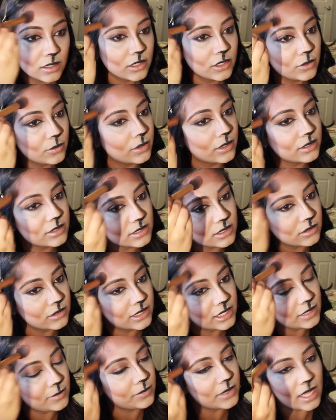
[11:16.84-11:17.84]
You want to still
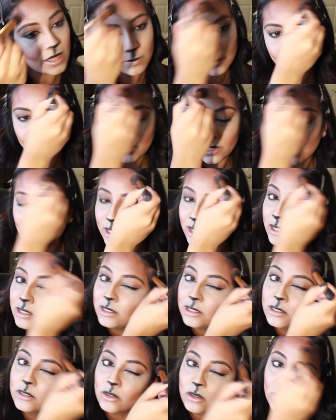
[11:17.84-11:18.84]
keep that
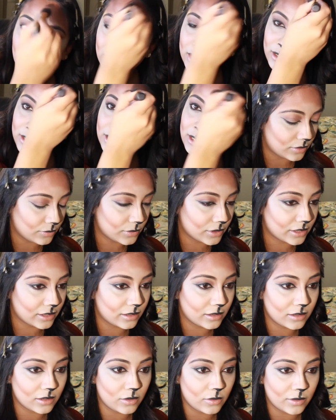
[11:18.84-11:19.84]
pretty dark. And we're going
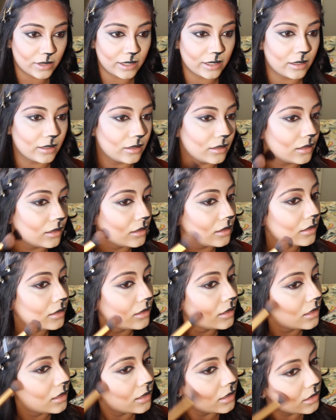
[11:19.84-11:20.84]
to go in
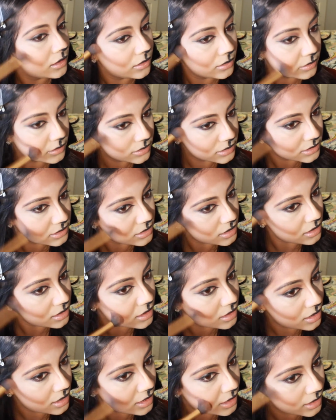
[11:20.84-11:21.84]
the
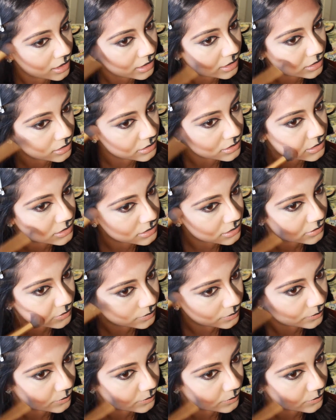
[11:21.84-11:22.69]
sides.